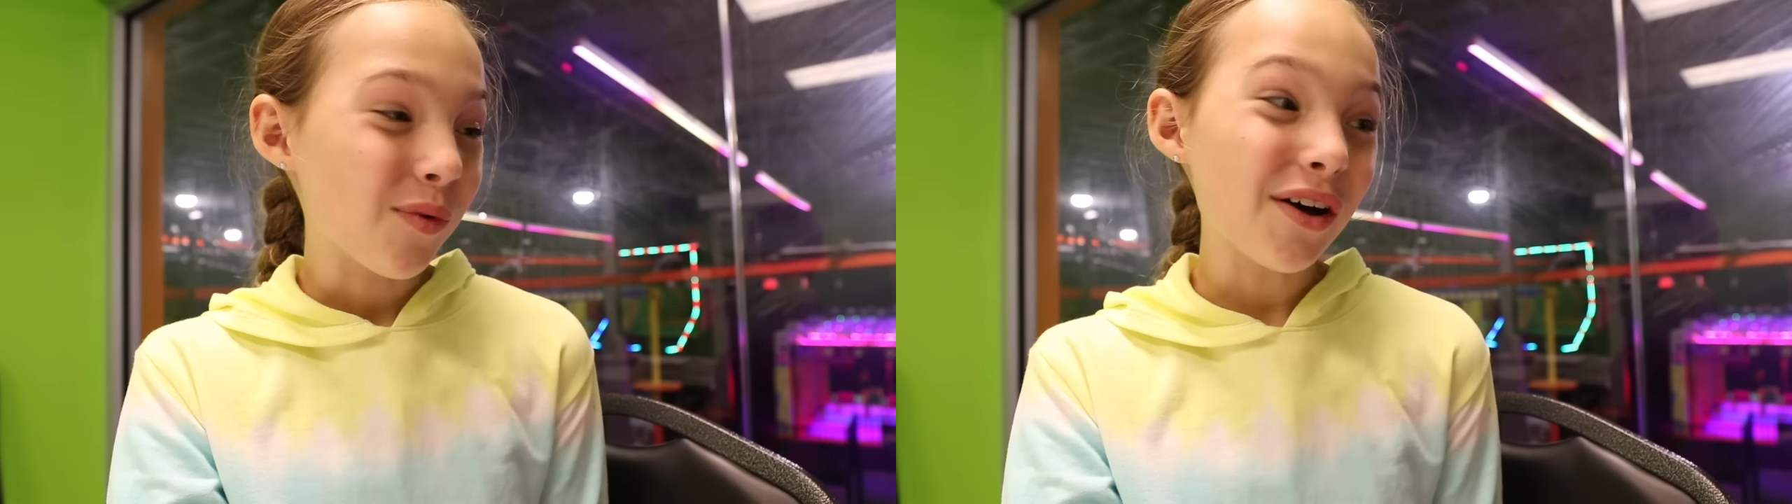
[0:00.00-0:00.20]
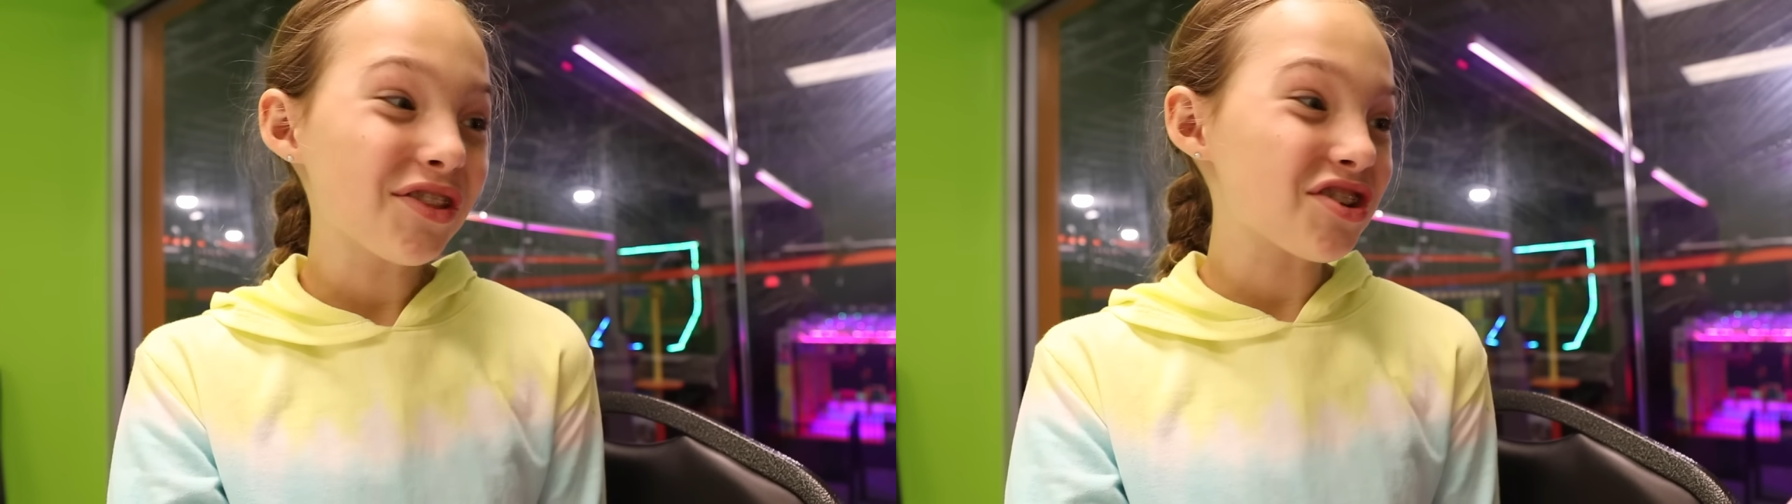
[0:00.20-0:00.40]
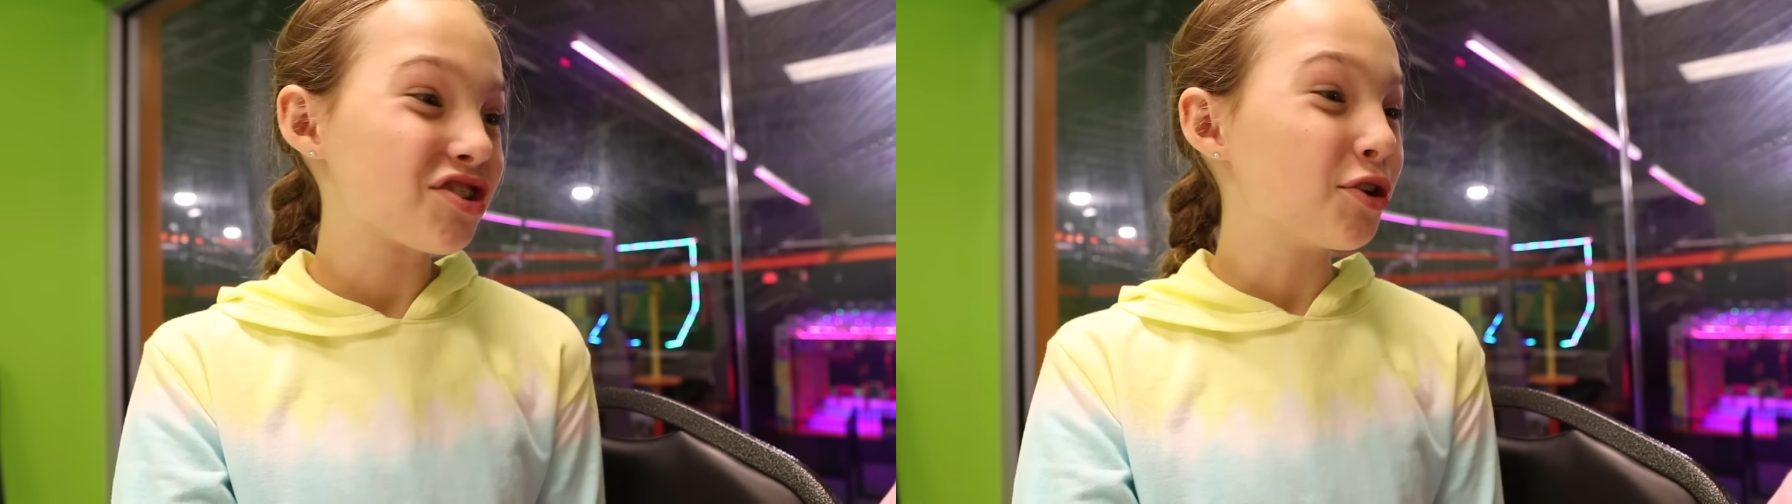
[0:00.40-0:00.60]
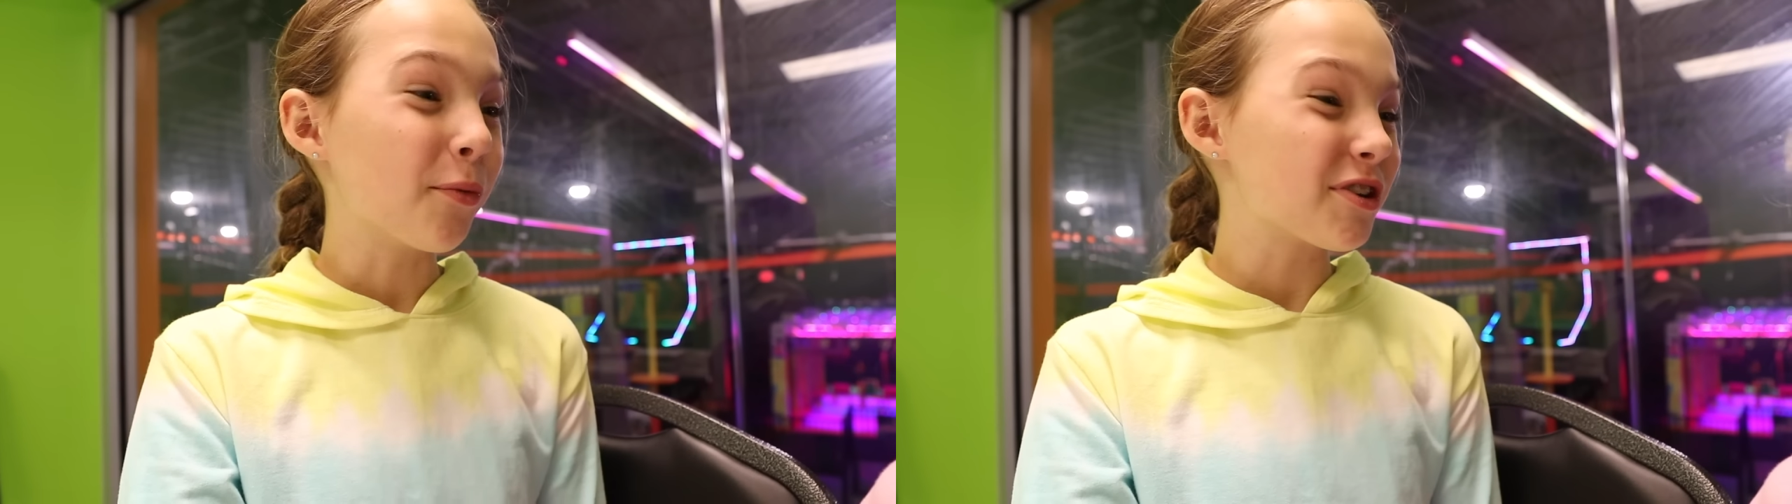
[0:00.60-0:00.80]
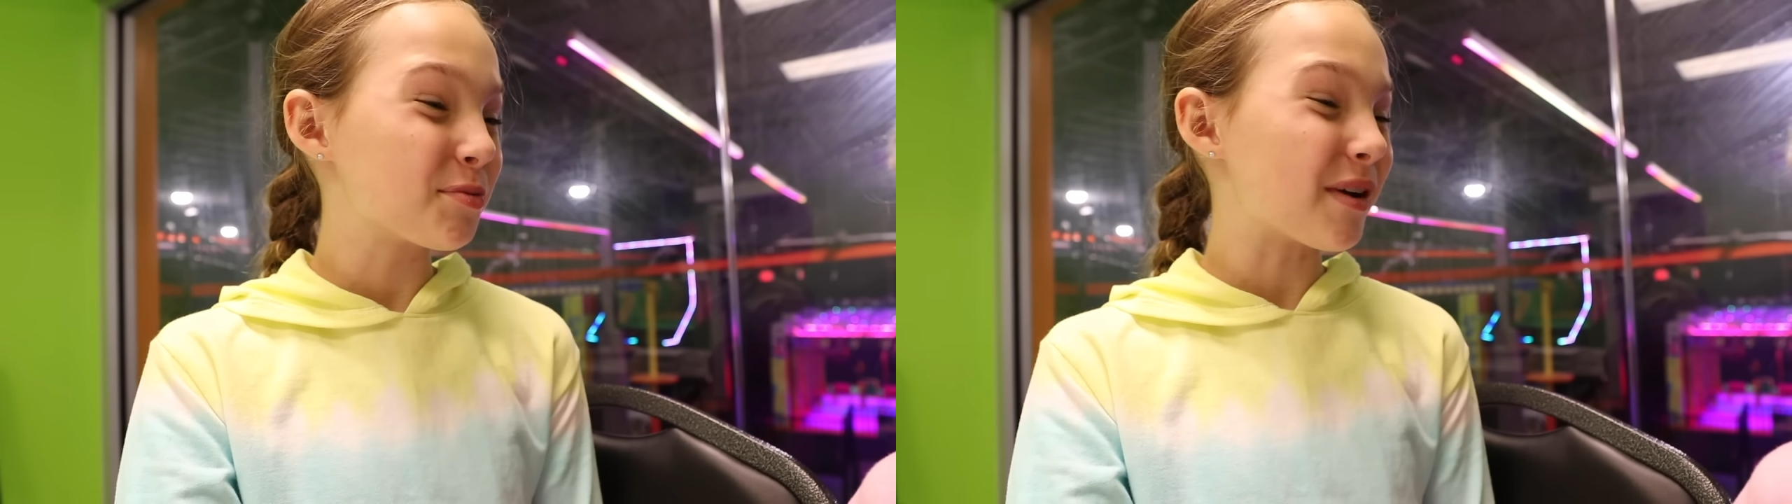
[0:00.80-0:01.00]
Well, there's two
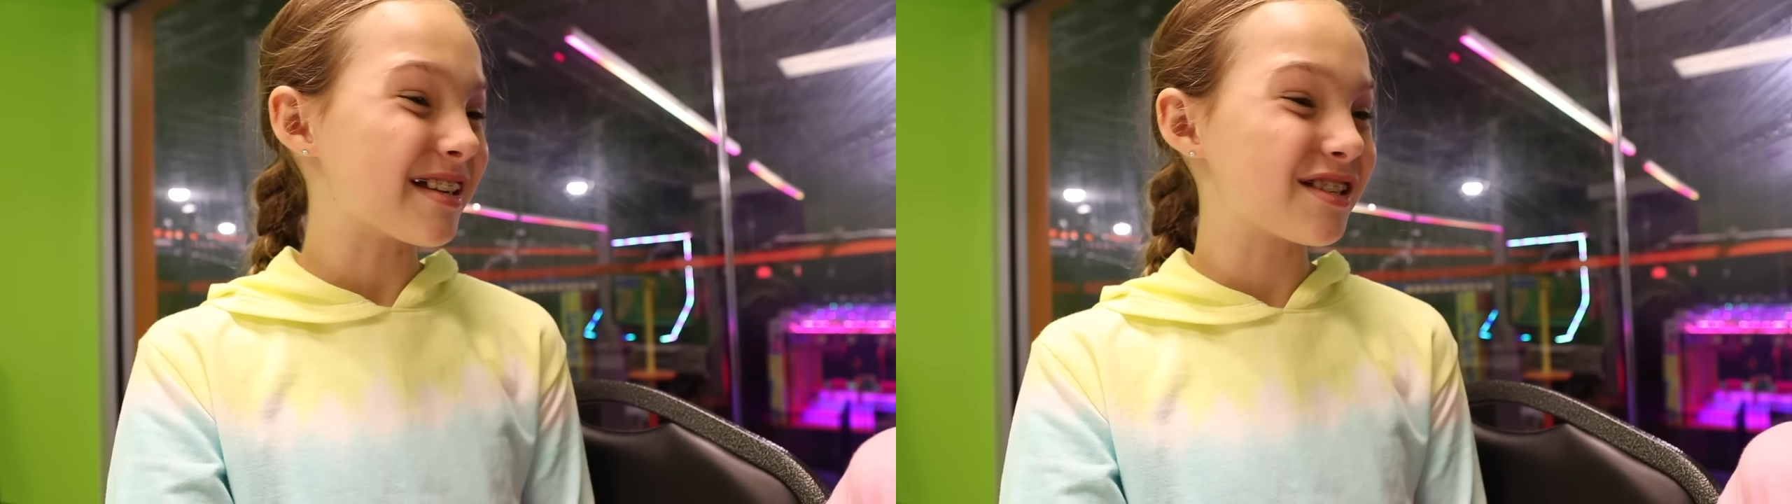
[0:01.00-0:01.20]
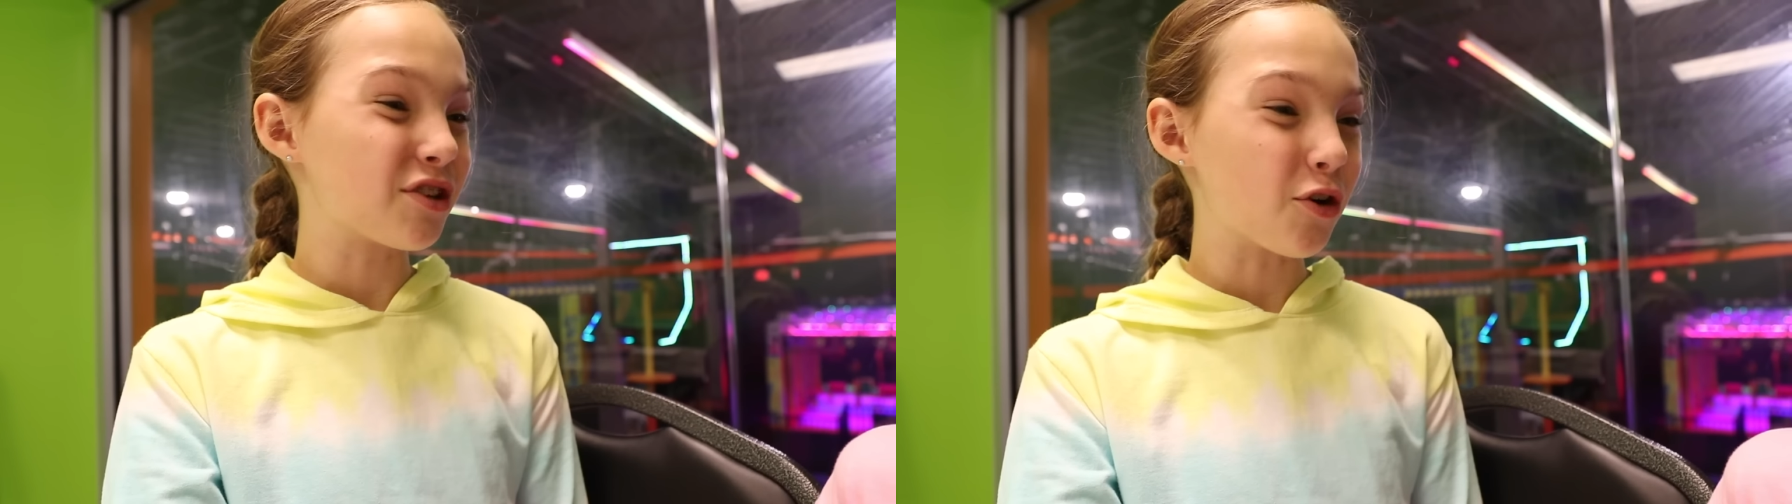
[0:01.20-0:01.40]
more surprises to